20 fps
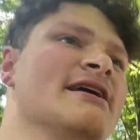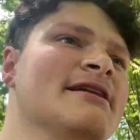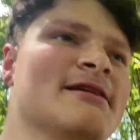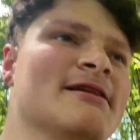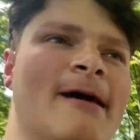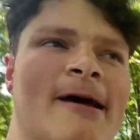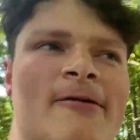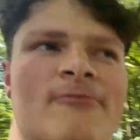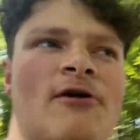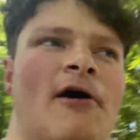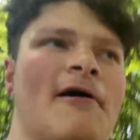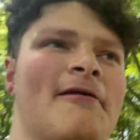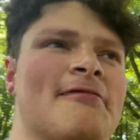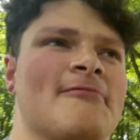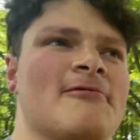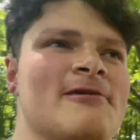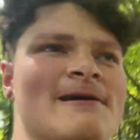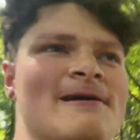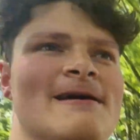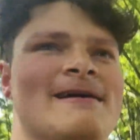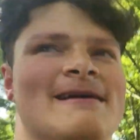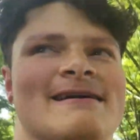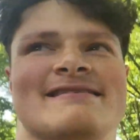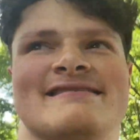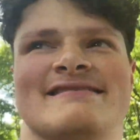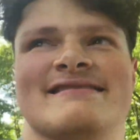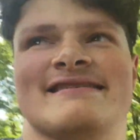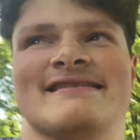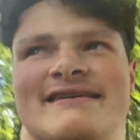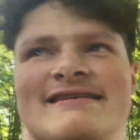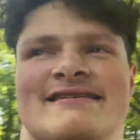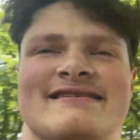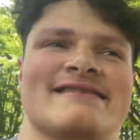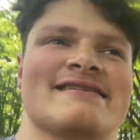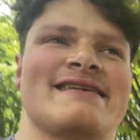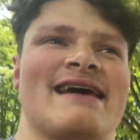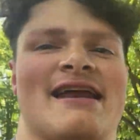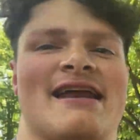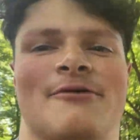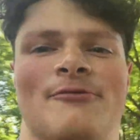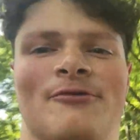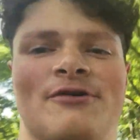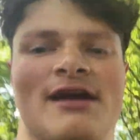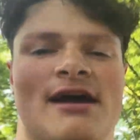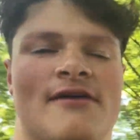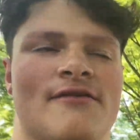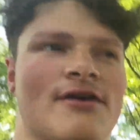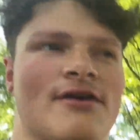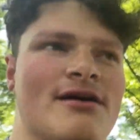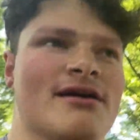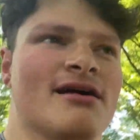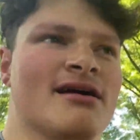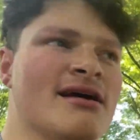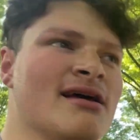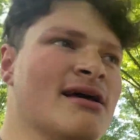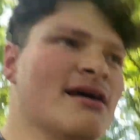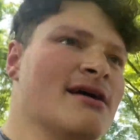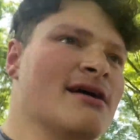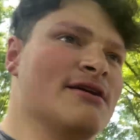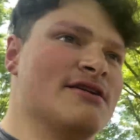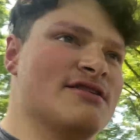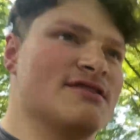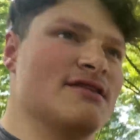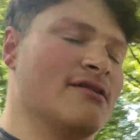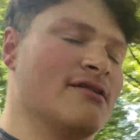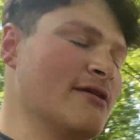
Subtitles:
in row 3, it's just kind of whatever. You just look